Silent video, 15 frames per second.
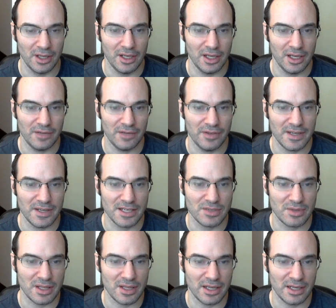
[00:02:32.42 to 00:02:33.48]
And if he takes with
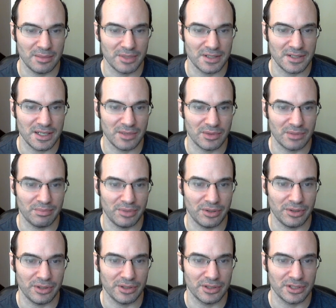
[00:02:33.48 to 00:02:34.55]
a knight, I'm going to take with a
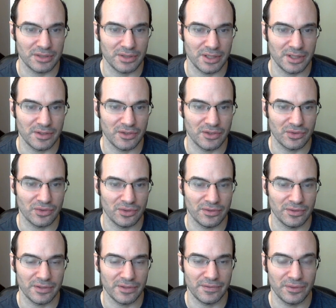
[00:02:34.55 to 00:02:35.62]
pawn, so I have control
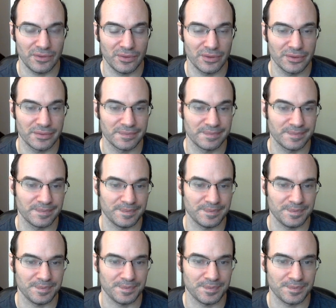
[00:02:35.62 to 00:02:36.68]
over f4.
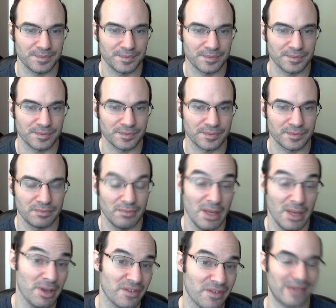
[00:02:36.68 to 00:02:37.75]

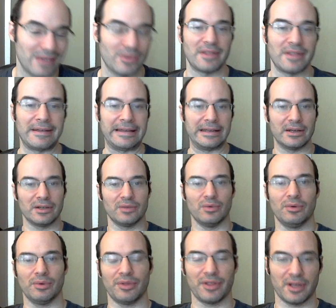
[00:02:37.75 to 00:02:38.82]
Maybe I'll take with a knight.
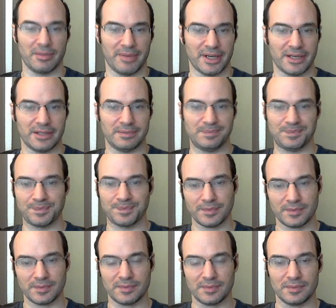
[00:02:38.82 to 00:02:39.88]
We'll think about it.
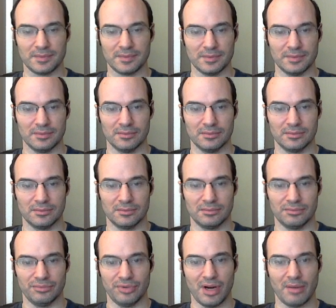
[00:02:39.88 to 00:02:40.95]

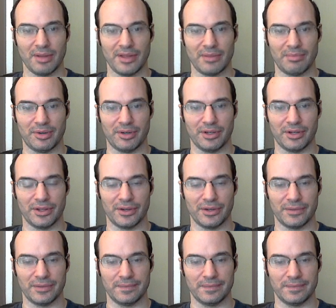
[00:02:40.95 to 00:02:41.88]
Probably the pawn, though.